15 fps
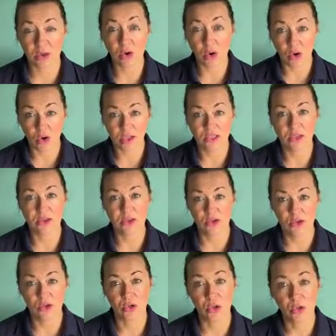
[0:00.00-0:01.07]
caught
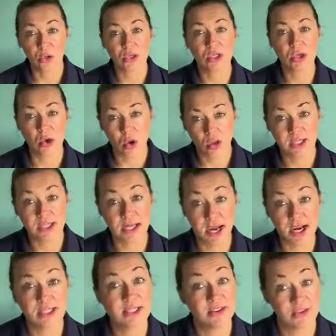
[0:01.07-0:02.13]
through close
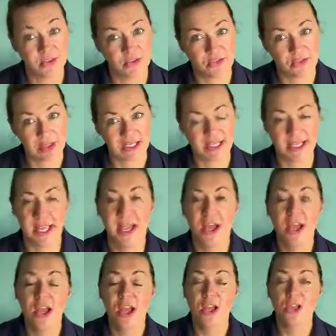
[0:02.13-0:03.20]
contact, difficult for me to say,
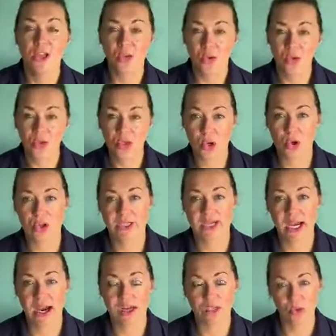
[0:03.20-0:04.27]
close
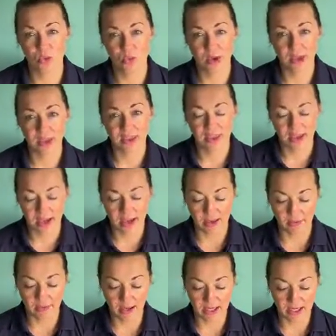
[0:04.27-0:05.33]
contact with
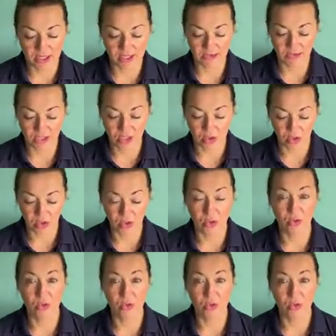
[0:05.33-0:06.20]
an individual